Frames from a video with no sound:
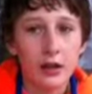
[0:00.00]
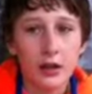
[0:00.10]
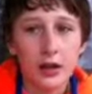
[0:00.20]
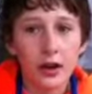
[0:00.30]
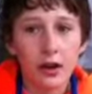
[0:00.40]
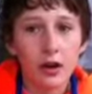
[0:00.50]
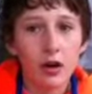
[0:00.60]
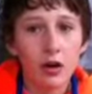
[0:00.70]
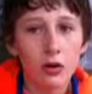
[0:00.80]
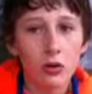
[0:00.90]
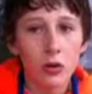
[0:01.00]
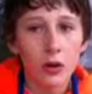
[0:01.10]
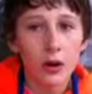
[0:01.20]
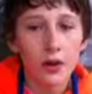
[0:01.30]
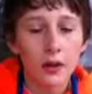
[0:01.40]
they are
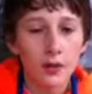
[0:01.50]
one of the